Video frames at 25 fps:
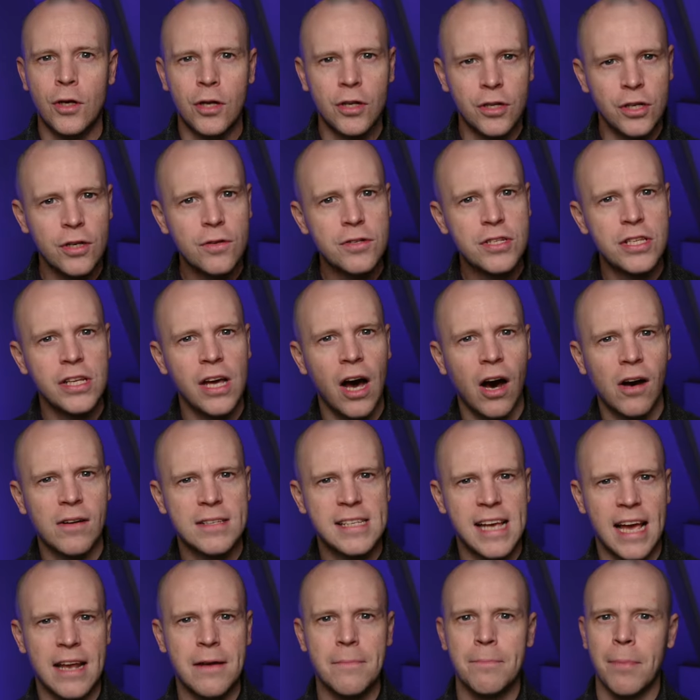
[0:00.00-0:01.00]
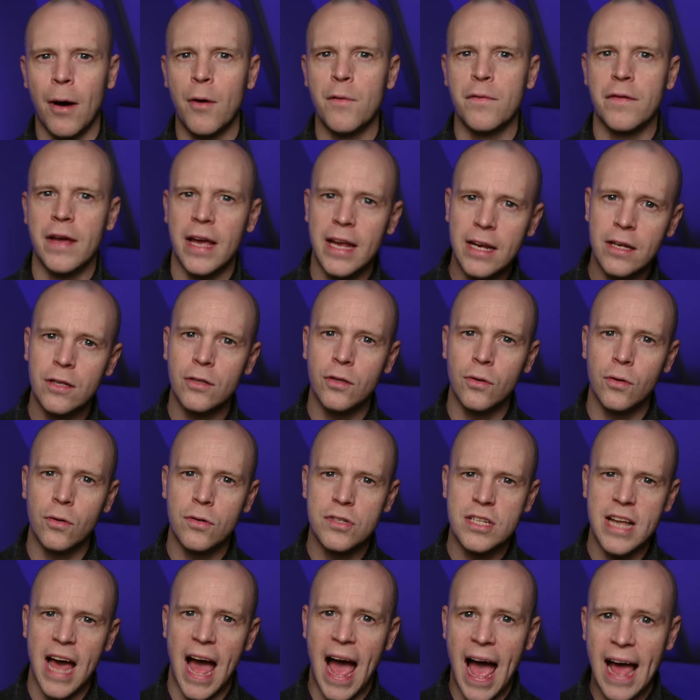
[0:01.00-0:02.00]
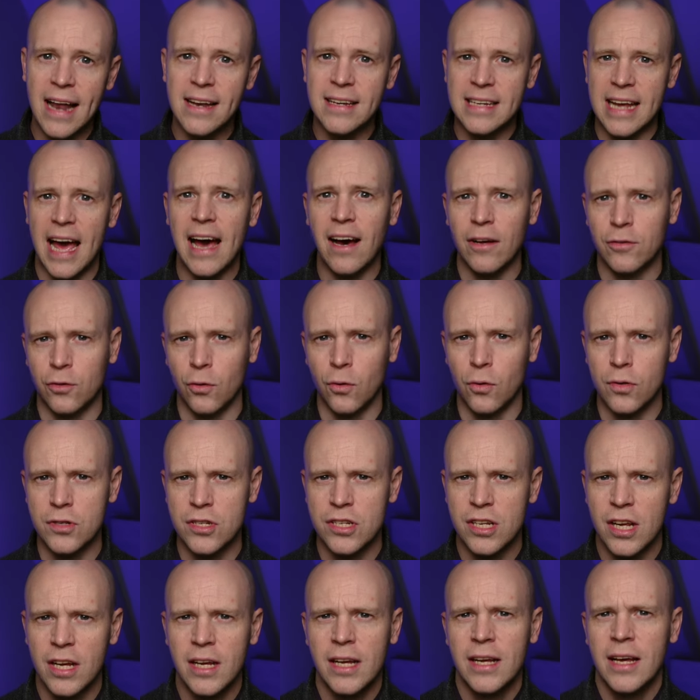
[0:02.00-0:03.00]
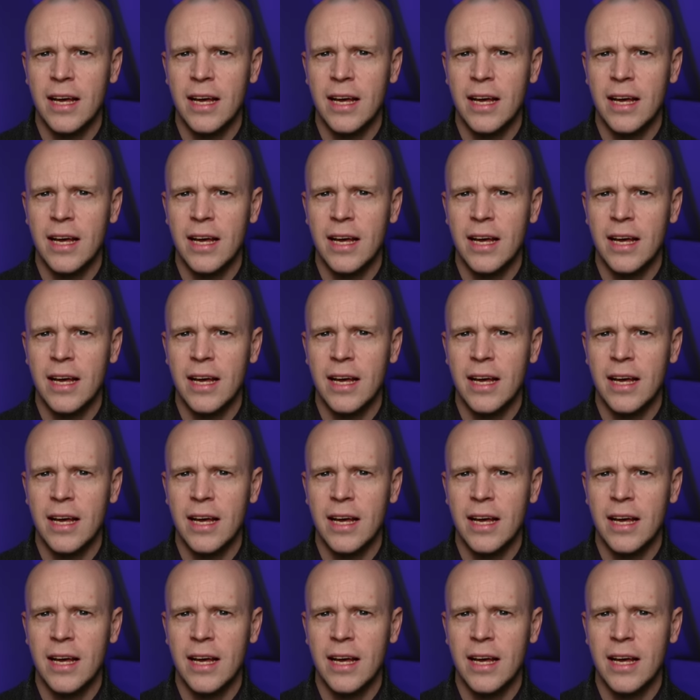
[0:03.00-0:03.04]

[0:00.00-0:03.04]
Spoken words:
can use the R10 both indoors and outdoors.